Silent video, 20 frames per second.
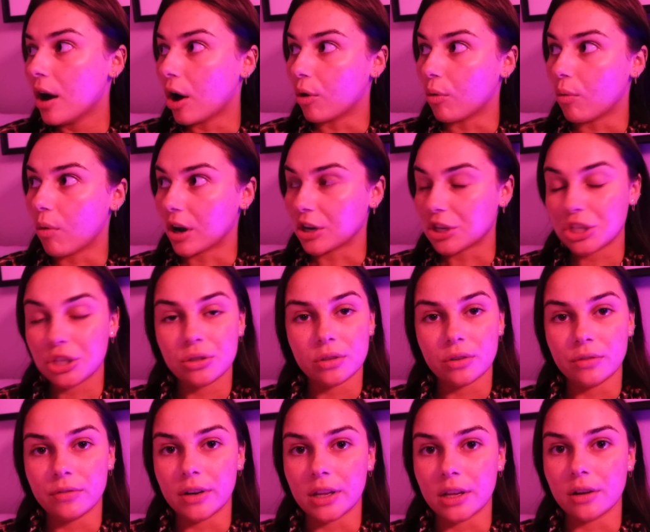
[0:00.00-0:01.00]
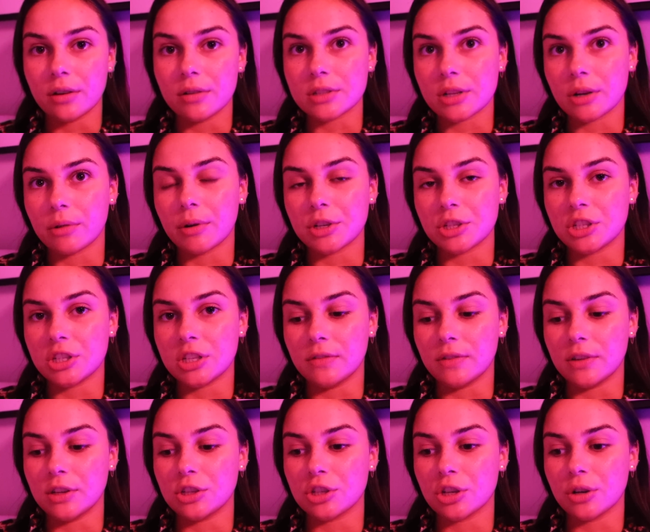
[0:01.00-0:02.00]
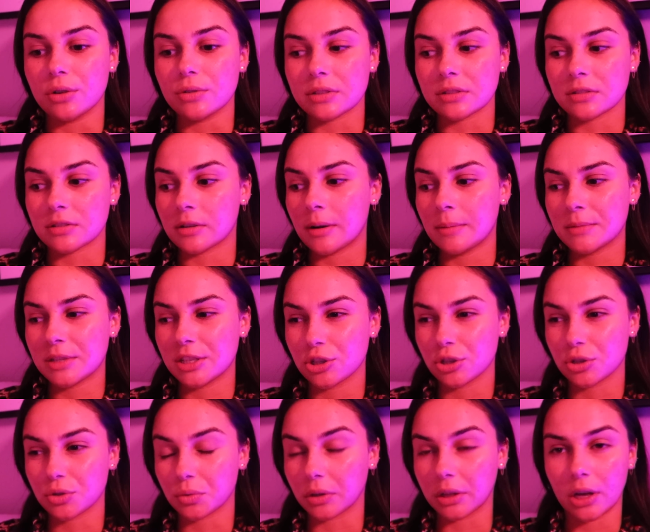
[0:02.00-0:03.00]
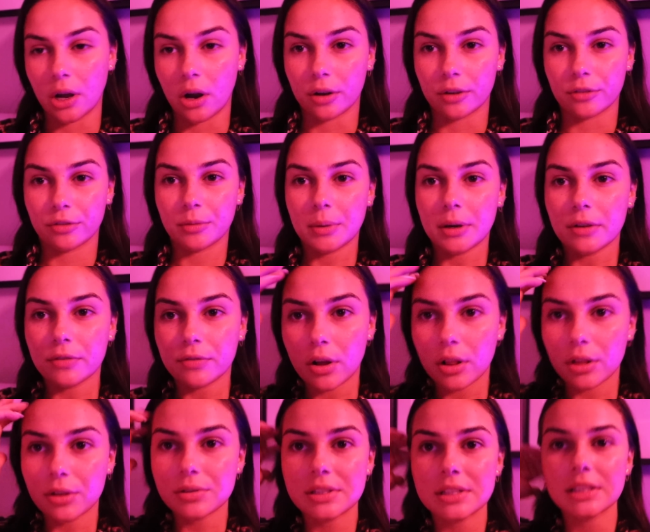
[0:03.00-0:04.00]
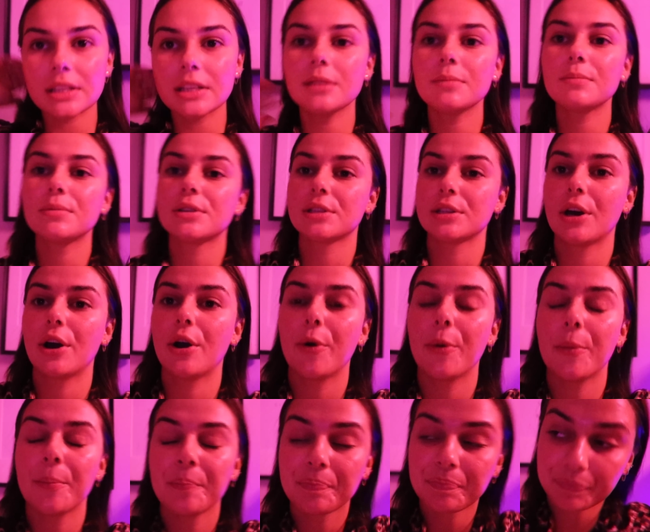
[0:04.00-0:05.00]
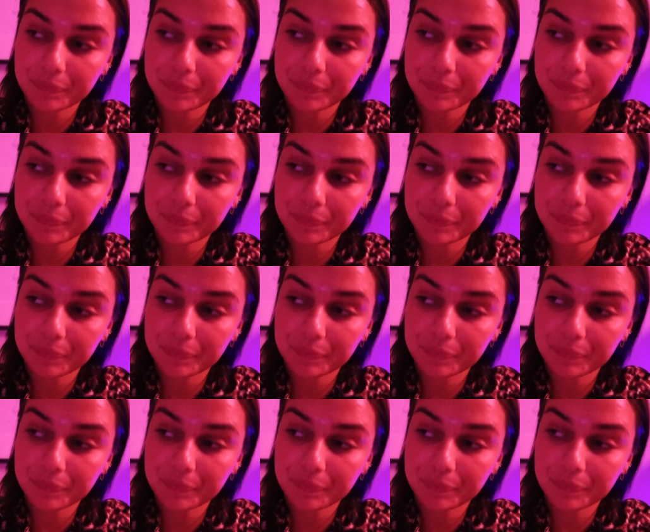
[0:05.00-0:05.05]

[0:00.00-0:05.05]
I'll watch YouTube videos, I'll watch TV shows and sometimes it's just really hard for me to fall asleep so